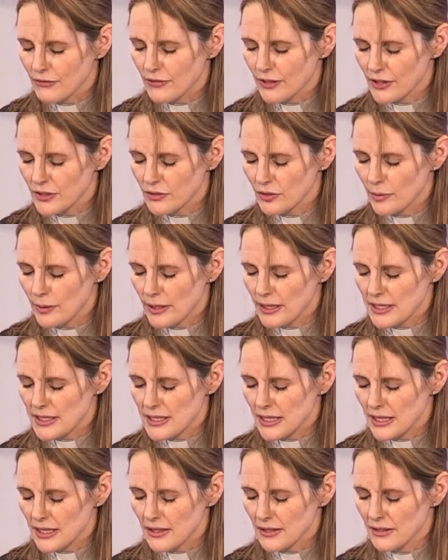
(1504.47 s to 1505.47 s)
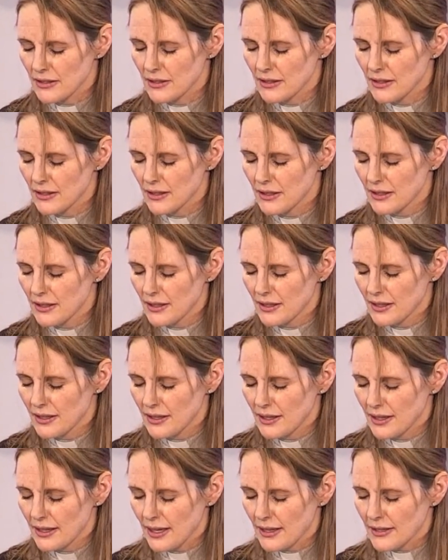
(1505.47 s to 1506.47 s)
and vulnerability
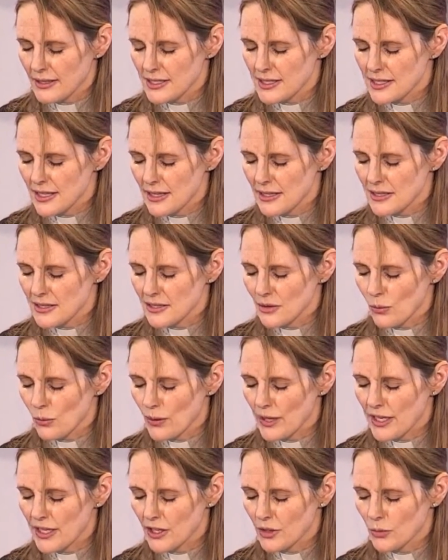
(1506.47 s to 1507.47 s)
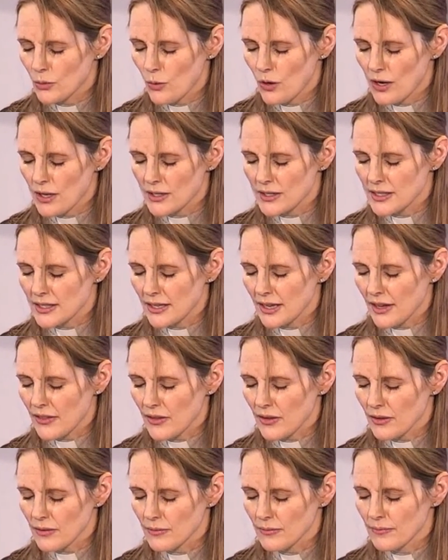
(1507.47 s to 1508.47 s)
and a sense that we can work
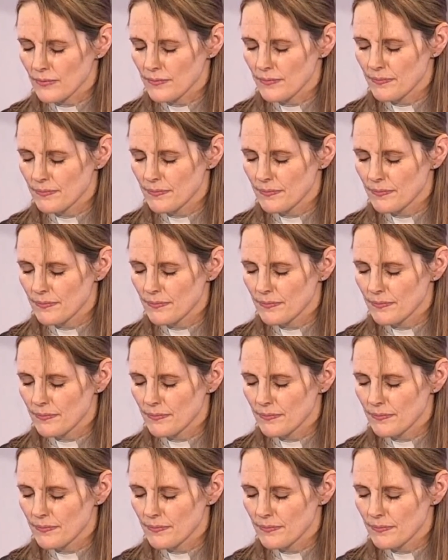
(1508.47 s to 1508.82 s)
together.